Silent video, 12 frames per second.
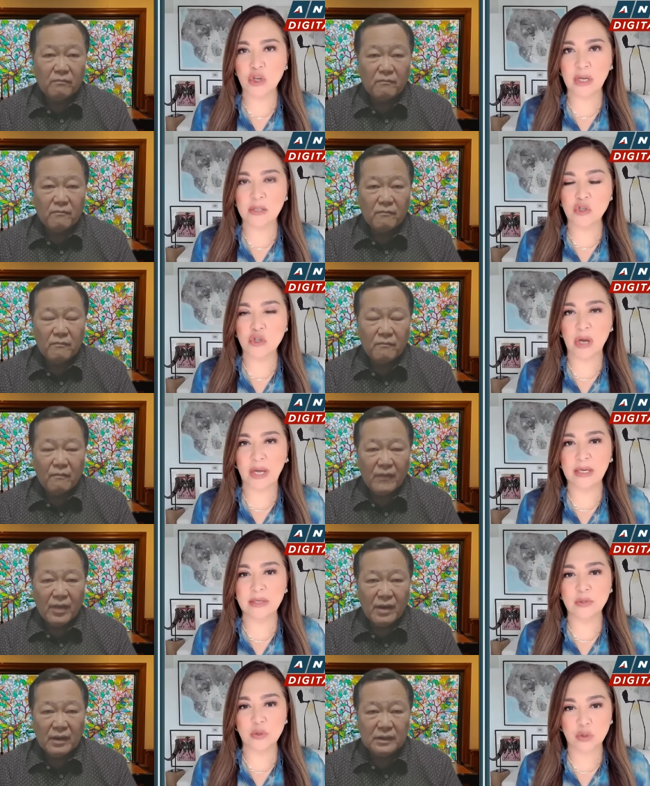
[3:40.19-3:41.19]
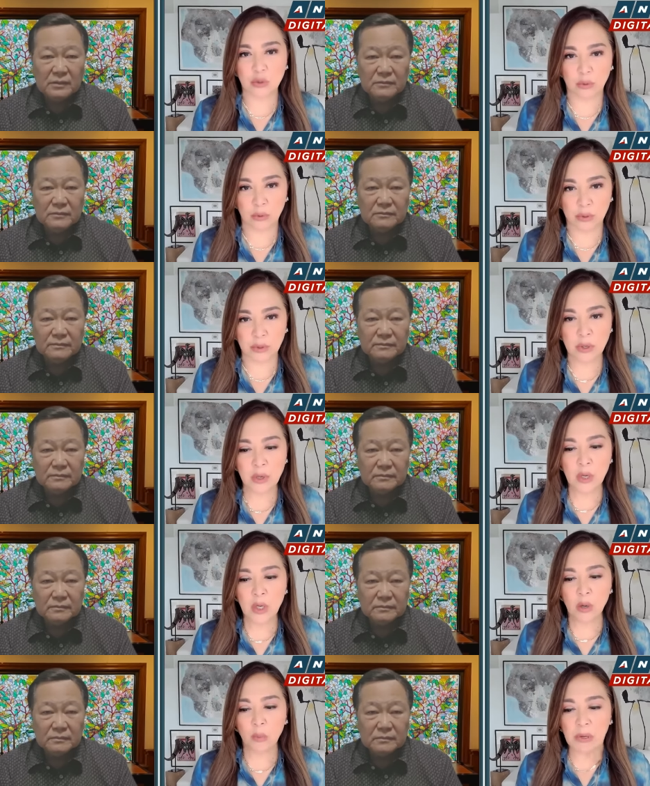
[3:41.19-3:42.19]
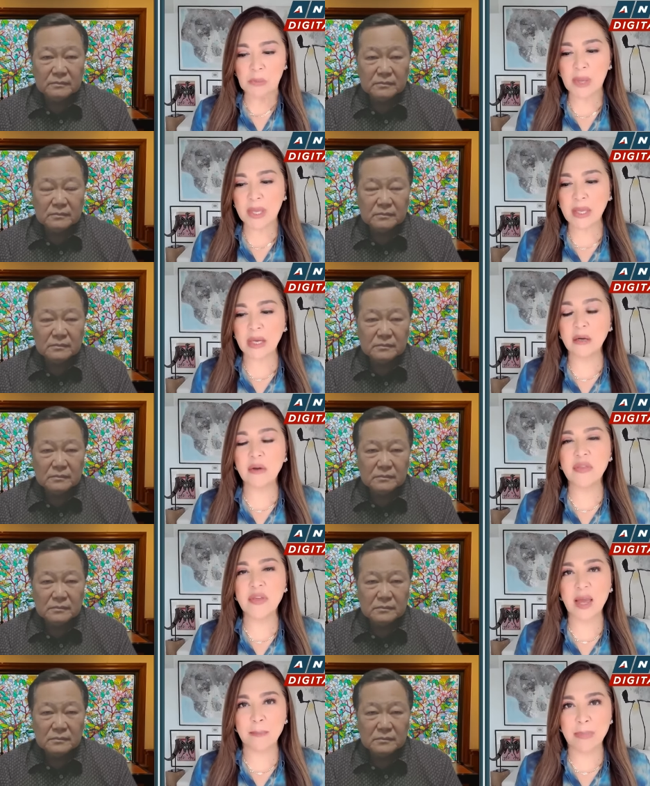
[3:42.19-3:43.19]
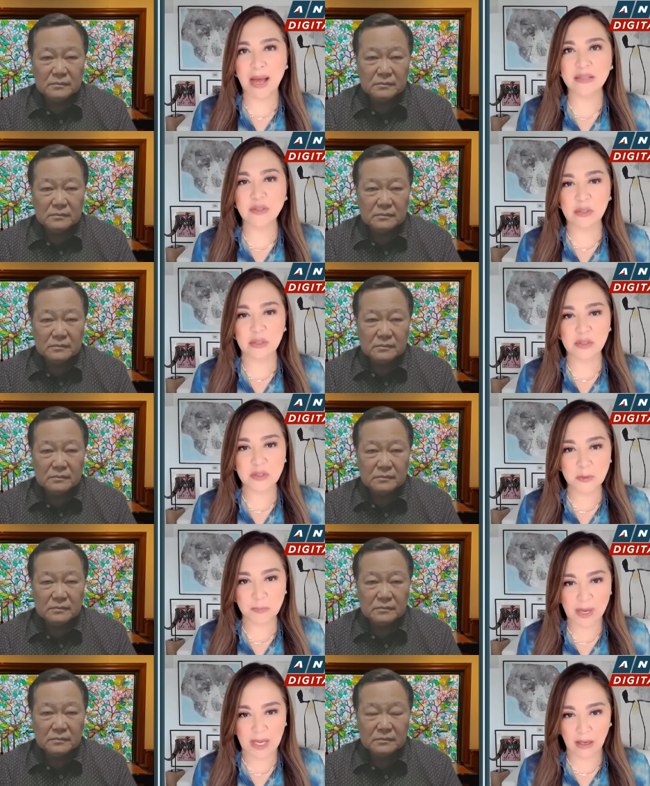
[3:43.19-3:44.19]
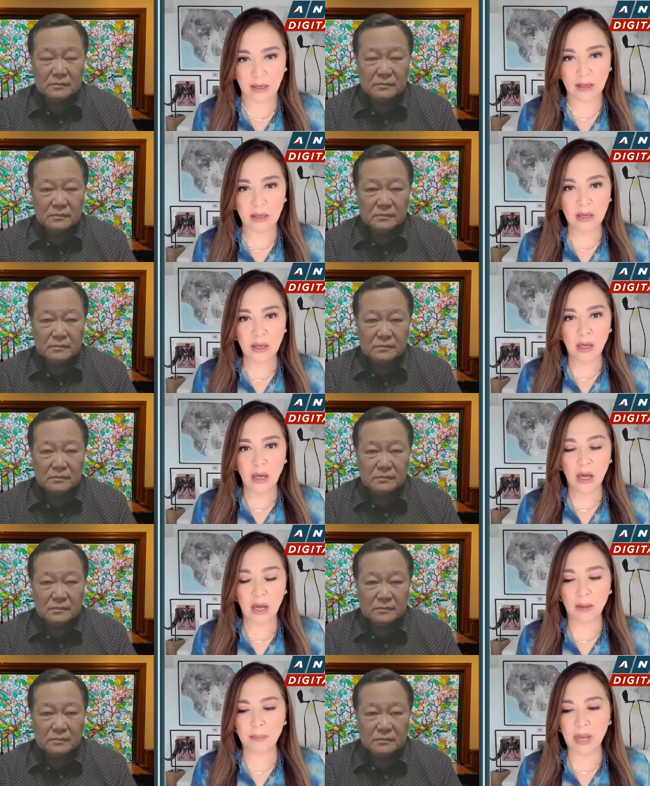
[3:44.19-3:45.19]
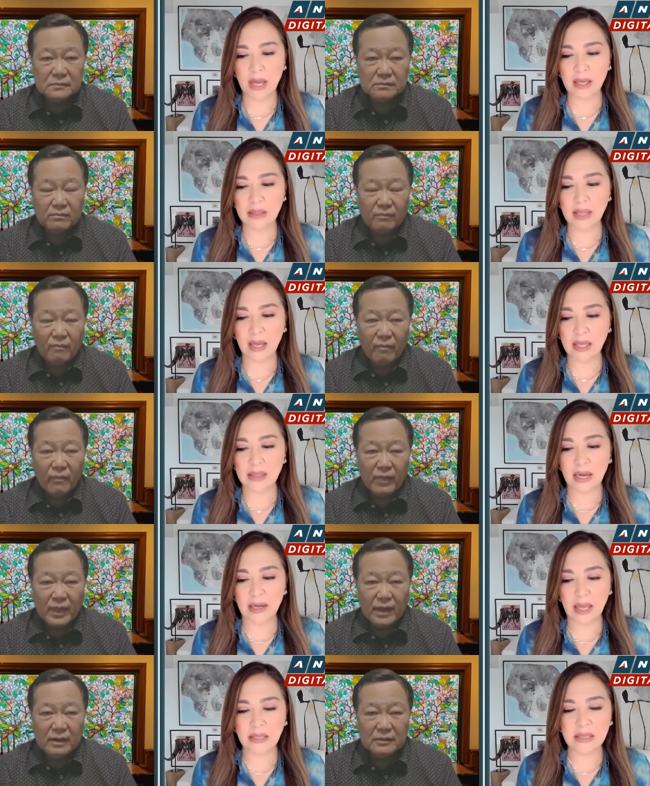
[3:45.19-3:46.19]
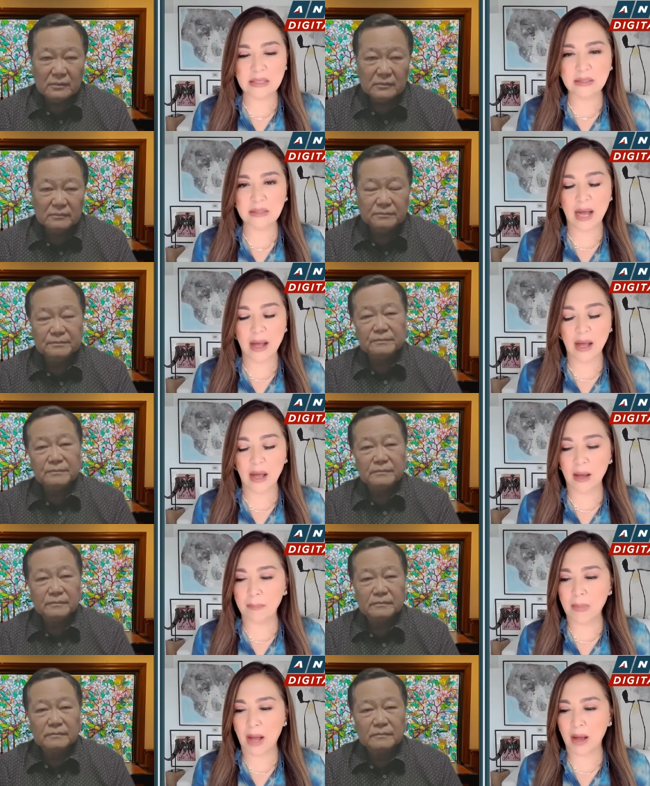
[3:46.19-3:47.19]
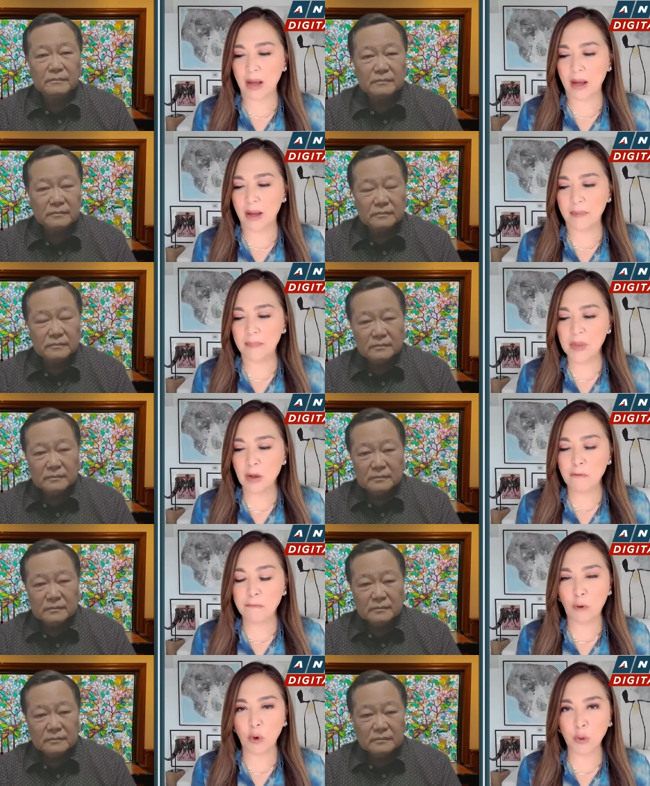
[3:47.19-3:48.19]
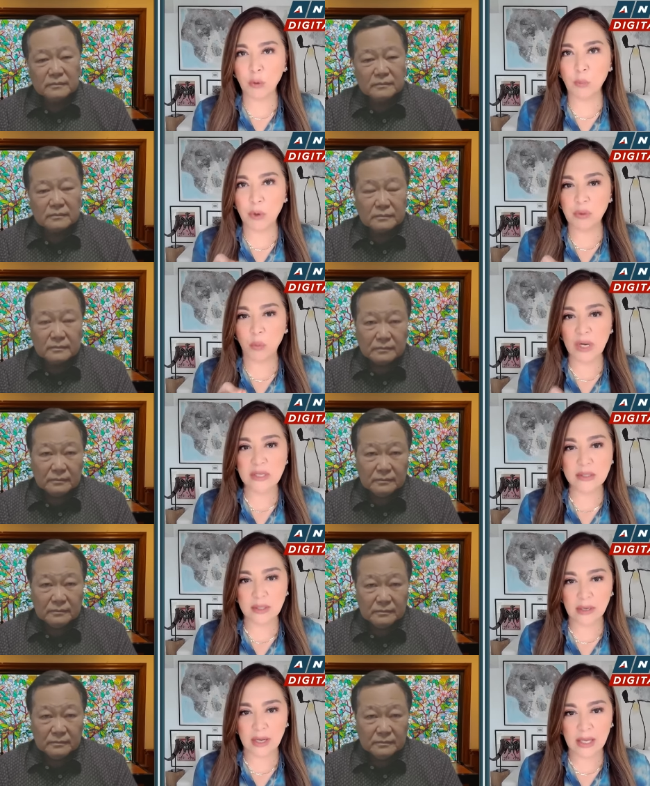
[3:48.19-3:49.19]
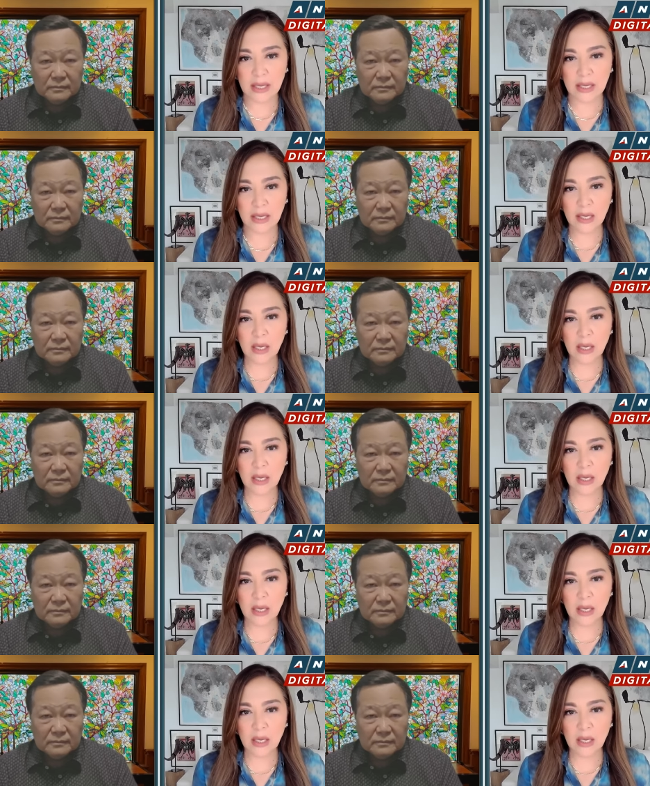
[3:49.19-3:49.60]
Speaker 1: in China's tone when we hear the ambassador speak? Um, in the in the latest um, uh, forum with Wilson Lee,